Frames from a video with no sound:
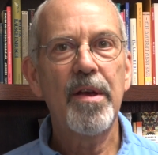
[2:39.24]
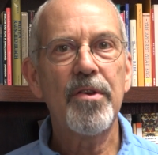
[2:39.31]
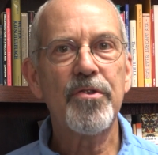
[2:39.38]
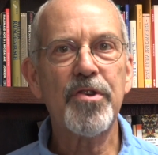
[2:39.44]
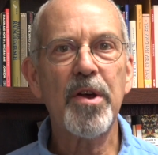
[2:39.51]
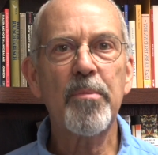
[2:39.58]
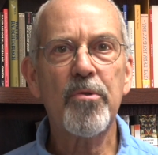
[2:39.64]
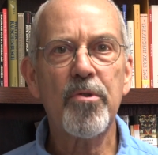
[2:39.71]

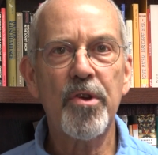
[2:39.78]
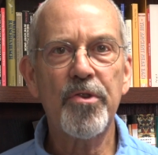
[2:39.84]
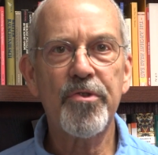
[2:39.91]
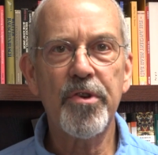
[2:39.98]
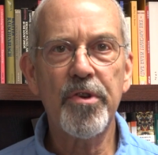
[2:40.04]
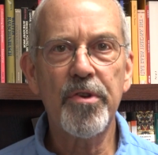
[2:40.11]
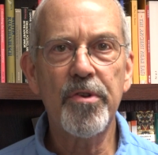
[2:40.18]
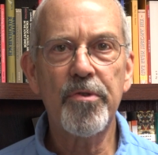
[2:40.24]
Some
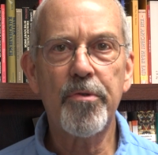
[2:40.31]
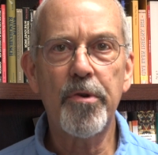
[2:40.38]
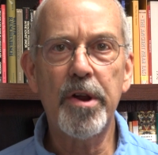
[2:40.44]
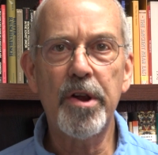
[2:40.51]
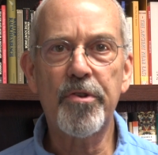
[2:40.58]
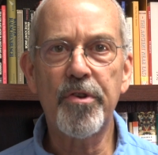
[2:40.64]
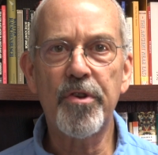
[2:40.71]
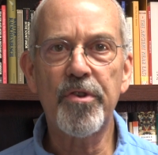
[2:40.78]
Christian
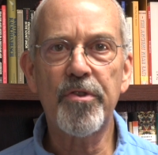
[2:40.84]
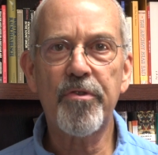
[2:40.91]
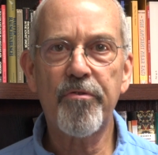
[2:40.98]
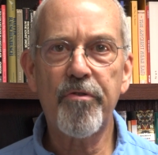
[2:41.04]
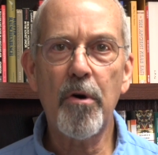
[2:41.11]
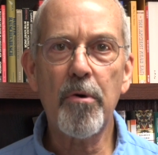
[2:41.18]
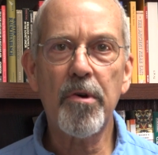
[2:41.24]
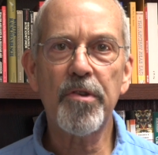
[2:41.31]
traditions
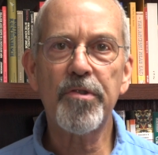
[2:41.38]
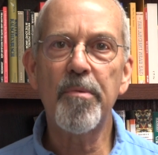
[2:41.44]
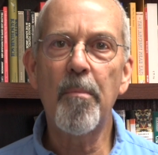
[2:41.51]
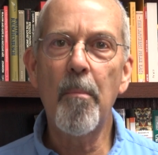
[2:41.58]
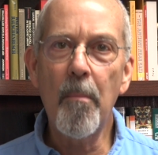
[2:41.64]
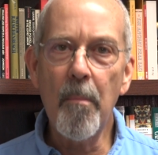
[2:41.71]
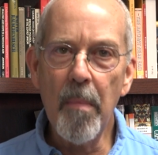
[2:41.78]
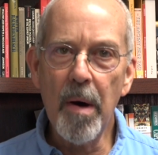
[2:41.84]
focus
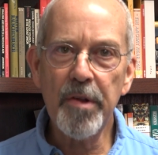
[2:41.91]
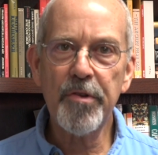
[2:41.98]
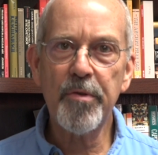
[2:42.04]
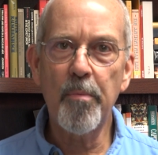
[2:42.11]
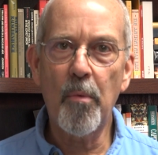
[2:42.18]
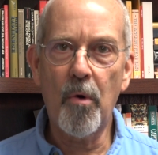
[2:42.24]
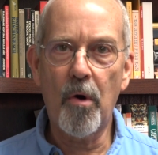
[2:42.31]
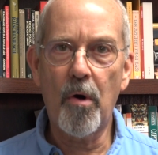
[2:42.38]

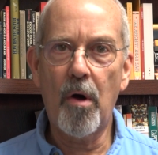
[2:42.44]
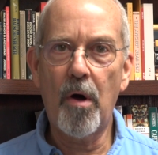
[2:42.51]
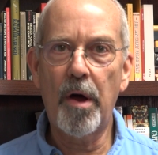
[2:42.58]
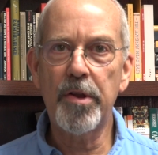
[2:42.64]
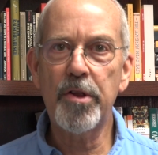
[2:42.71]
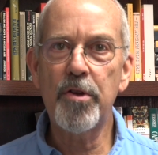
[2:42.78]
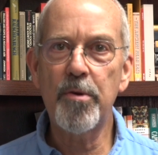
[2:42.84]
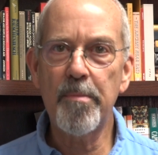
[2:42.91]
much more
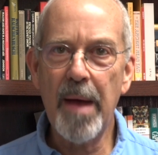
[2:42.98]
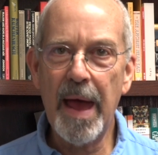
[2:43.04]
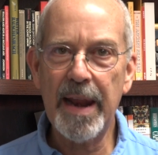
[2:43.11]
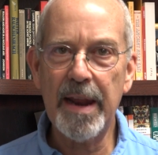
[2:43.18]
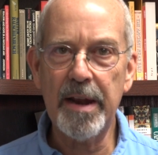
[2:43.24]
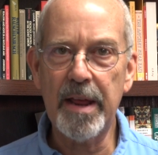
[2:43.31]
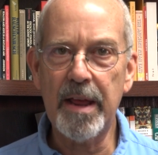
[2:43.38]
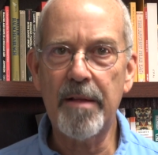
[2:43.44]
on
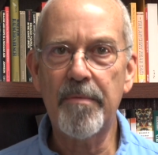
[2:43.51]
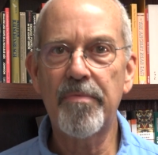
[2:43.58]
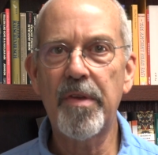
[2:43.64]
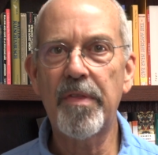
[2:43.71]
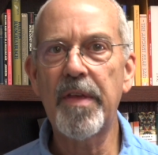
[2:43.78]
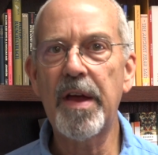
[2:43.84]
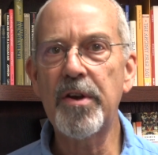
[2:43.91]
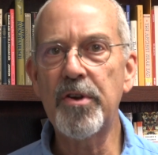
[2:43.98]
humanity
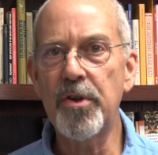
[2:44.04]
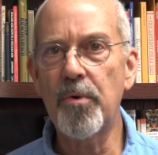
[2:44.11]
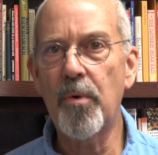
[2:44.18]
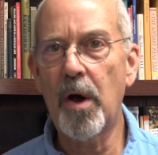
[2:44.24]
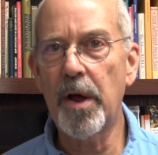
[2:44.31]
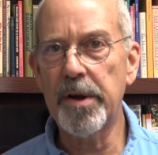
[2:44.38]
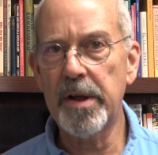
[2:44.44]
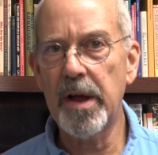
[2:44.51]
than they
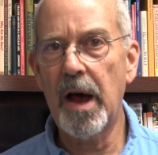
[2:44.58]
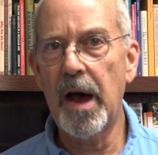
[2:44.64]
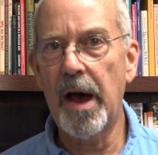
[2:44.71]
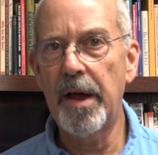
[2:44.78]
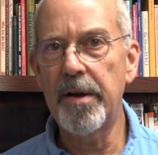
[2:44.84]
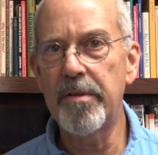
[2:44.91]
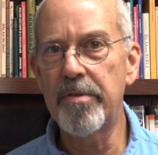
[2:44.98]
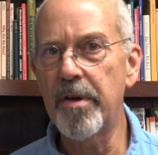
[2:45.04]
do on
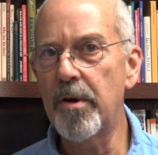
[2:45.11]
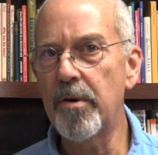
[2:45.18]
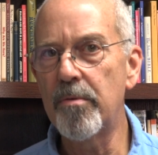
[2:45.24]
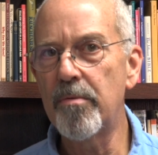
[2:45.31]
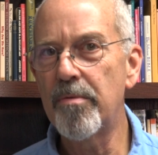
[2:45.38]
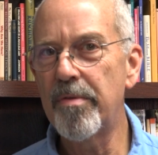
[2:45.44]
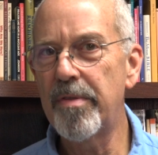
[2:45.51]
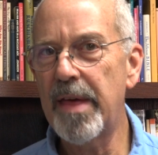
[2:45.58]
God,
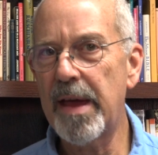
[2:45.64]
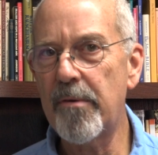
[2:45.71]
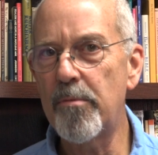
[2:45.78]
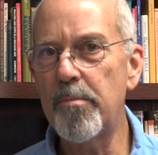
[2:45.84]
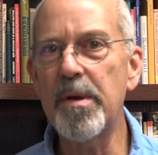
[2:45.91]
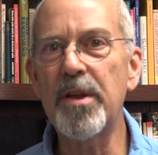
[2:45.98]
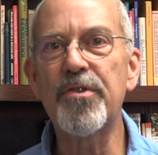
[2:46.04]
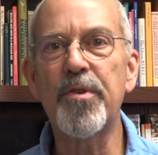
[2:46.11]
though they
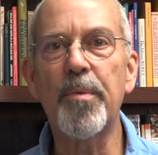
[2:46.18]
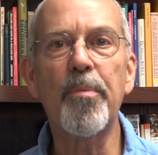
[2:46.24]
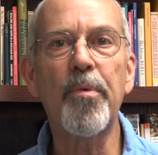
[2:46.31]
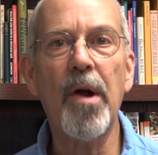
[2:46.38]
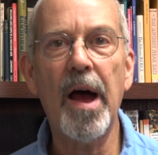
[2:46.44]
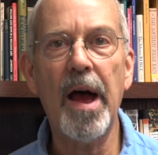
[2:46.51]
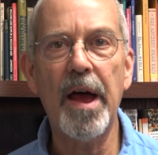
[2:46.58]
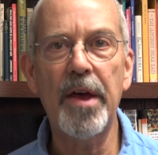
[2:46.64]
would be
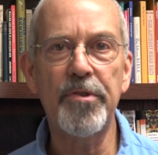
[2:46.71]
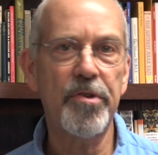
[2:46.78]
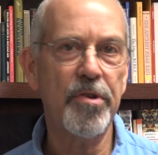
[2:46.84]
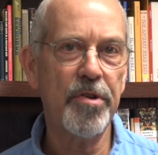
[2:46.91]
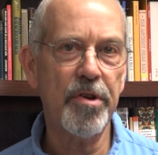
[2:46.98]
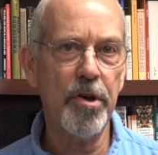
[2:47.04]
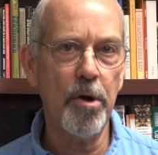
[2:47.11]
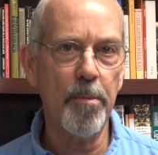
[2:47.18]

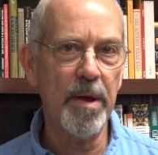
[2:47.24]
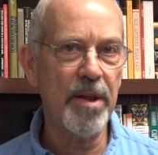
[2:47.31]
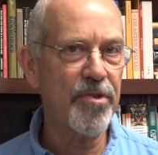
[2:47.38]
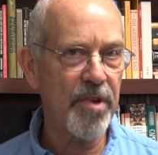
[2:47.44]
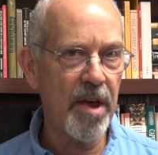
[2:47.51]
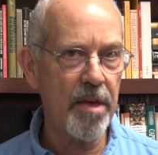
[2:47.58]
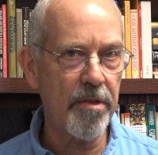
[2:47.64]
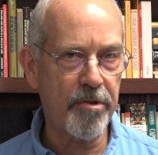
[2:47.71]
surprised to hear me
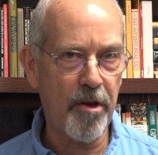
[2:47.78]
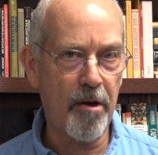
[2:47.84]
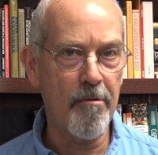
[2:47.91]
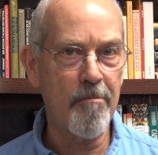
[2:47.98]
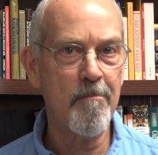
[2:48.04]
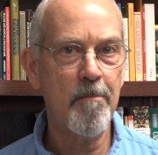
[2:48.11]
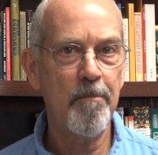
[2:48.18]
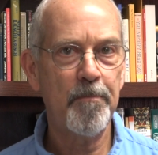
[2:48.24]
say
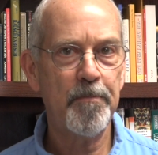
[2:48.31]
so.